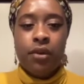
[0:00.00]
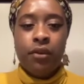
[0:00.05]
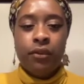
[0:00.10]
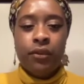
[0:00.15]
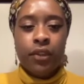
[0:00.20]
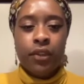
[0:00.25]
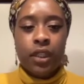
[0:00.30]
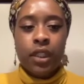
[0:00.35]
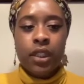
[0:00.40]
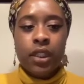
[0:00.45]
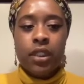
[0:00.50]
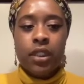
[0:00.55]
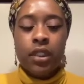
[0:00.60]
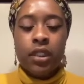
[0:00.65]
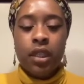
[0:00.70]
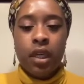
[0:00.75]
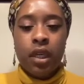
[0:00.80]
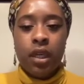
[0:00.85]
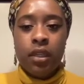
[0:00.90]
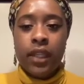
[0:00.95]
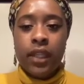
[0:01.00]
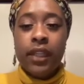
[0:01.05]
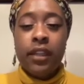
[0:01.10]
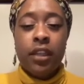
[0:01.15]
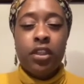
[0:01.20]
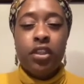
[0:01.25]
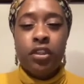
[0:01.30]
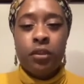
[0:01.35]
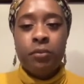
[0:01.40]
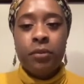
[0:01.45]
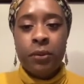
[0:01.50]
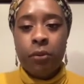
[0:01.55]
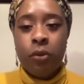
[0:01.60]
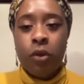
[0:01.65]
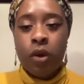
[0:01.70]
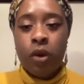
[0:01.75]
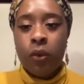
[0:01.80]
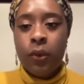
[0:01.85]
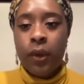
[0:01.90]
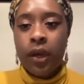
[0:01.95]
overlook that they should be
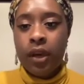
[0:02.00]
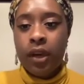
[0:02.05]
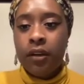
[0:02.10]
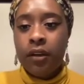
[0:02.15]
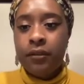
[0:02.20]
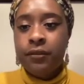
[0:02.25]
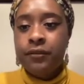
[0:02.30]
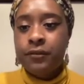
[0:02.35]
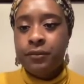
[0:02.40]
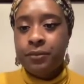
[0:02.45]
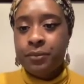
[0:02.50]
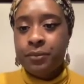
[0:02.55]
more aware of?